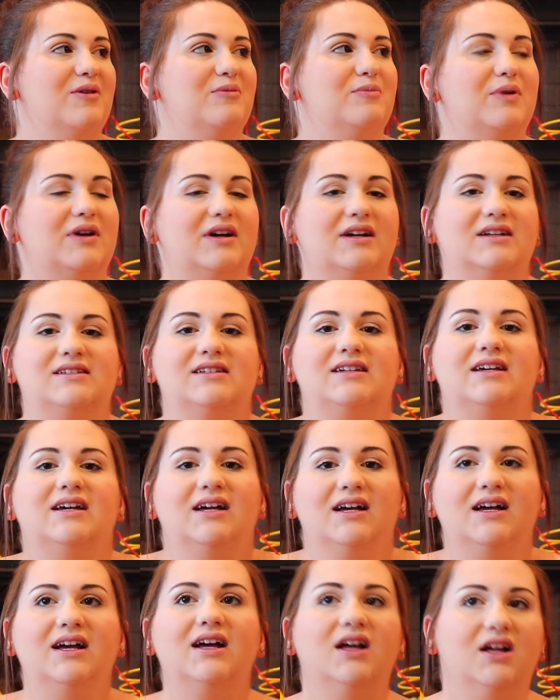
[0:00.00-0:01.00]
but
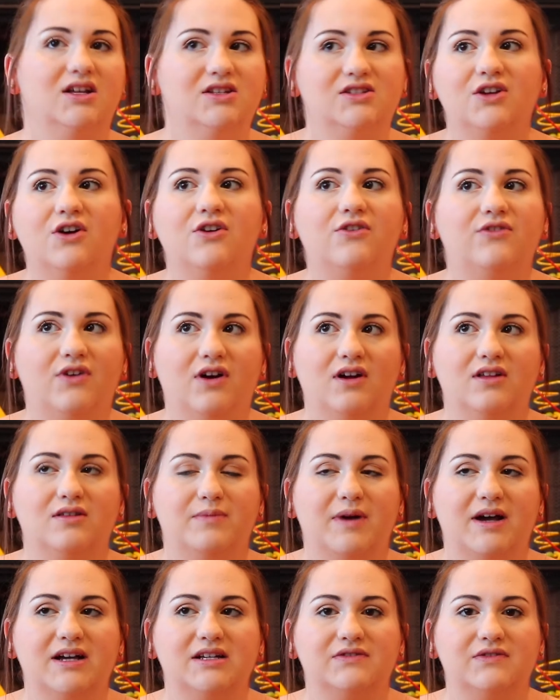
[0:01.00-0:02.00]
so far the
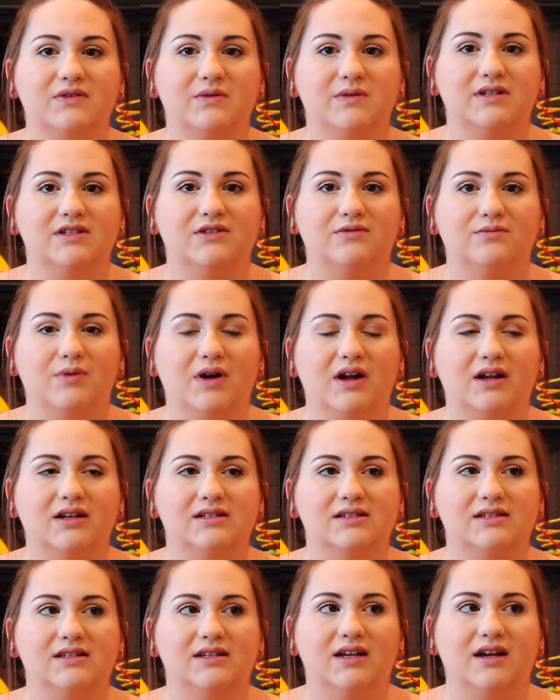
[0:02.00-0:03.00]
past few weeks of
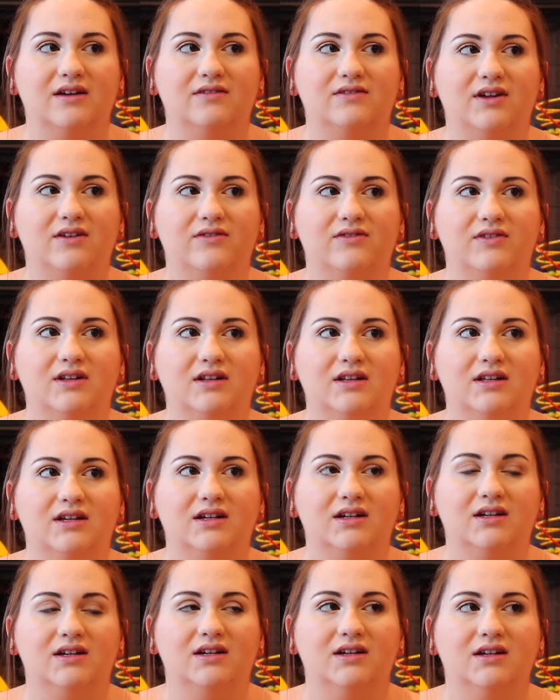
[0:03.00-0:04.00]
pregnancy have
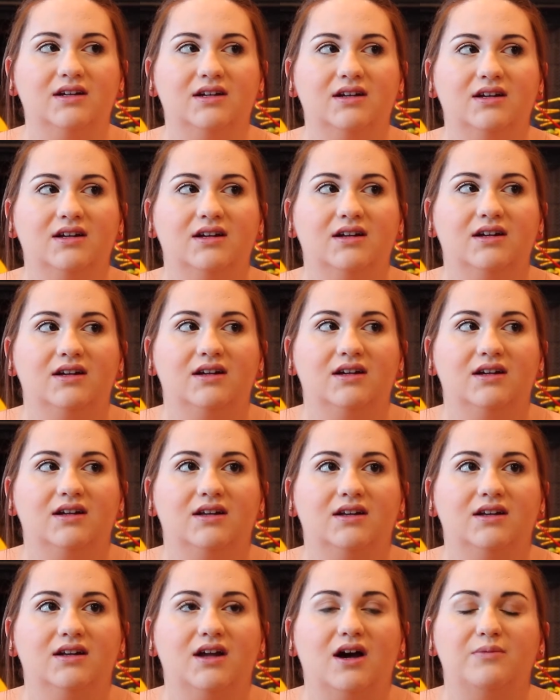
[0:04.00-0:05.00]
definitely
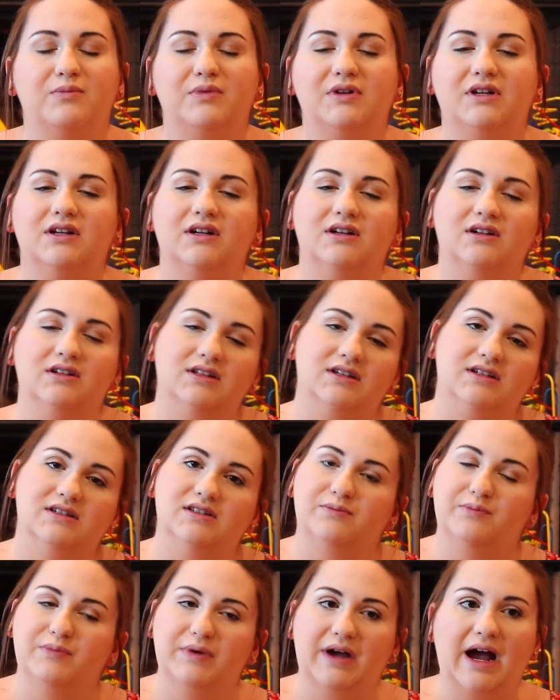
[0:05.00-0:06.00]
not been nearly
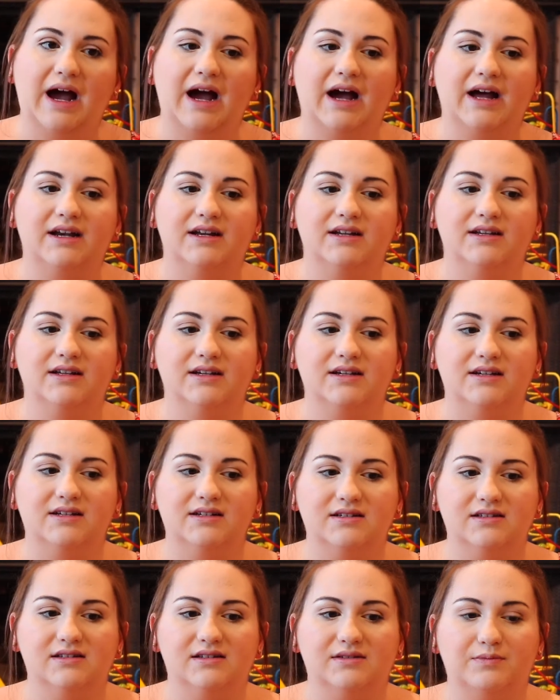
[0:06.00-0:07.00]
as bad
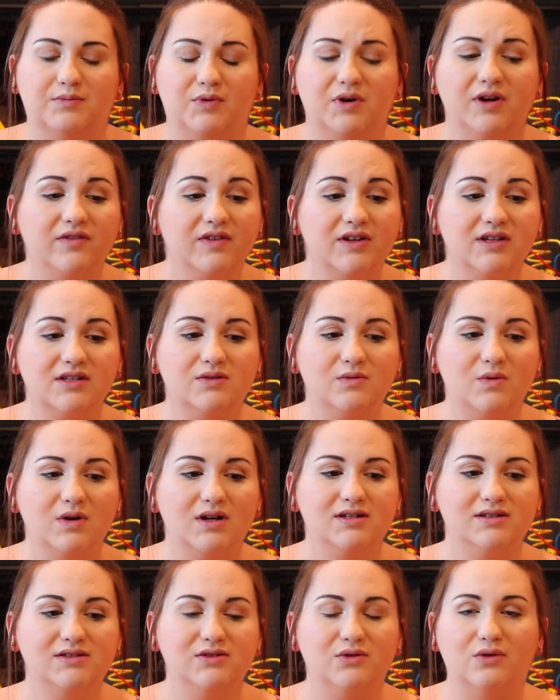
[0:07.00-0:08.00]
as previous
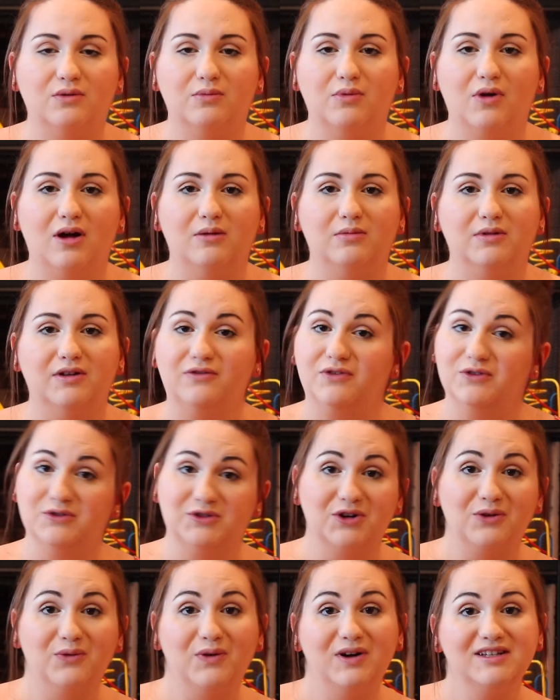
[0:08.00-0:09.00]
ones or probably
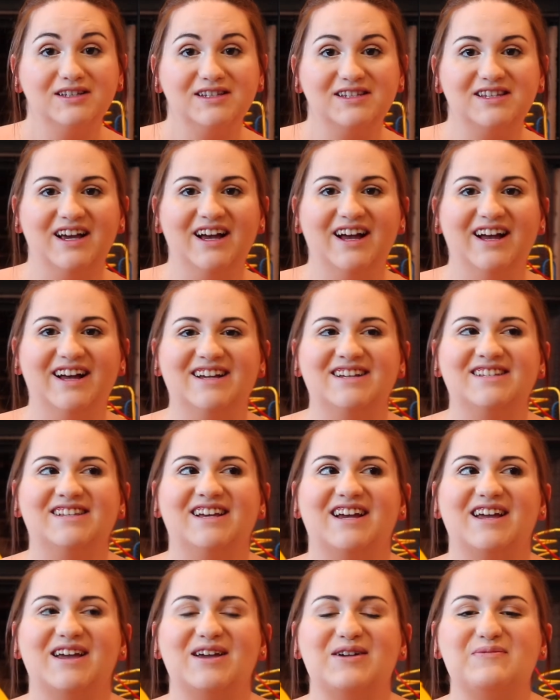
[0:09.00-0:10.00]
future ones as
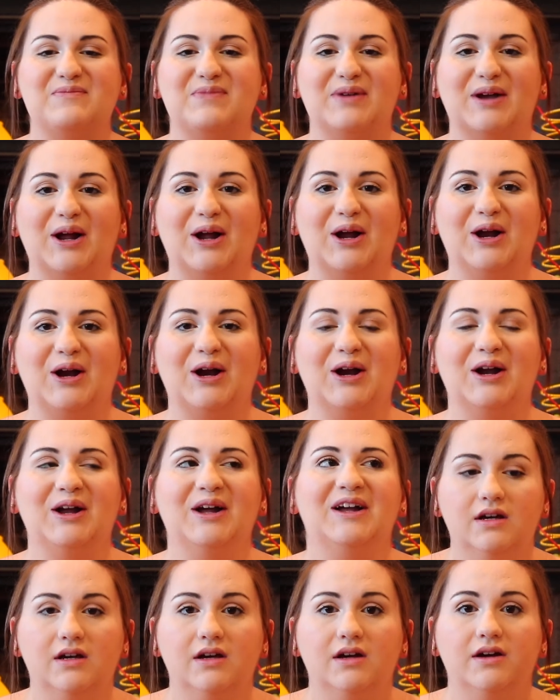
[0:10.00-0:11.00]
I get bigger.
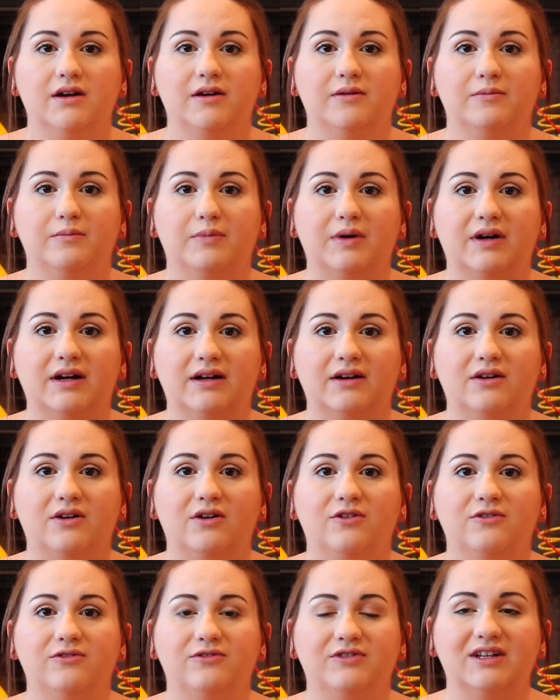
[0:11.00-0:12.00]
But
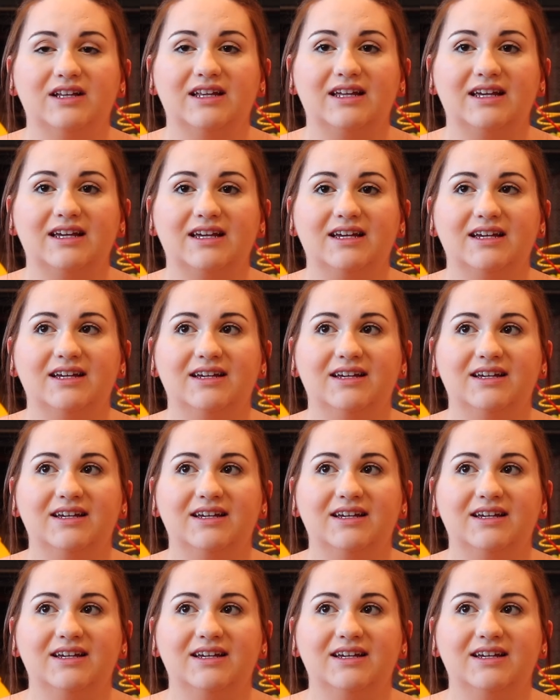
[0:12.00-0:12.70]
hopefully